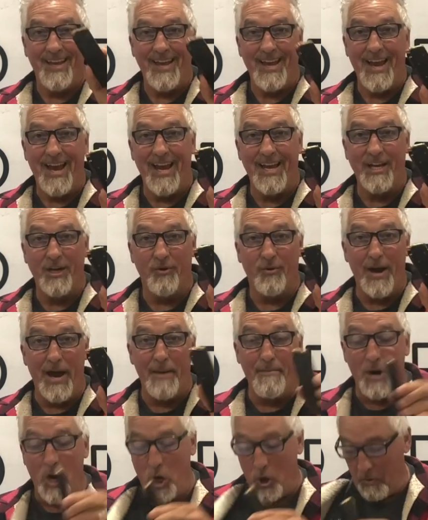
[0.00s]
Hang your
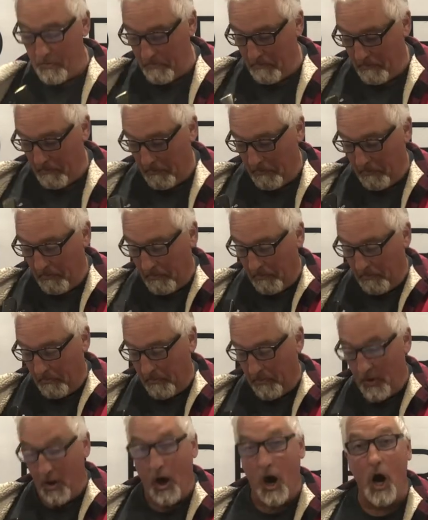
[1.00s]
ammo
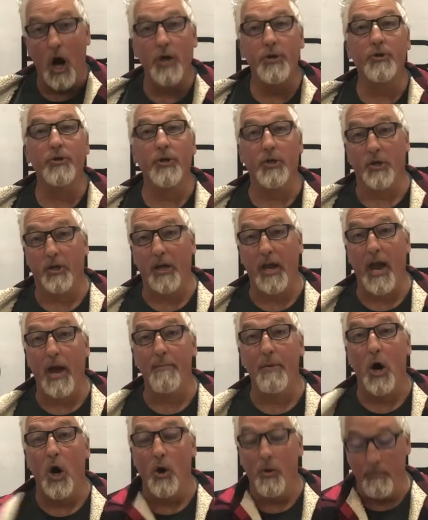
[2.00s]
under your
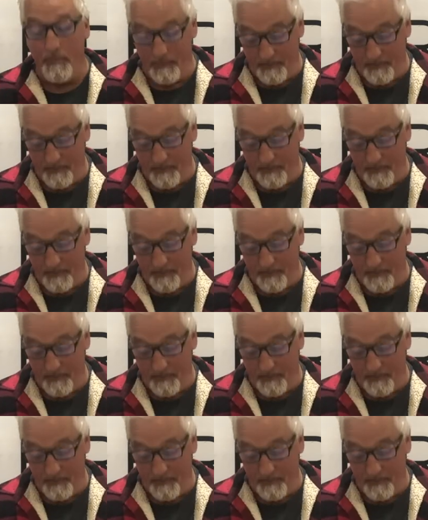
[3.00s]
camo,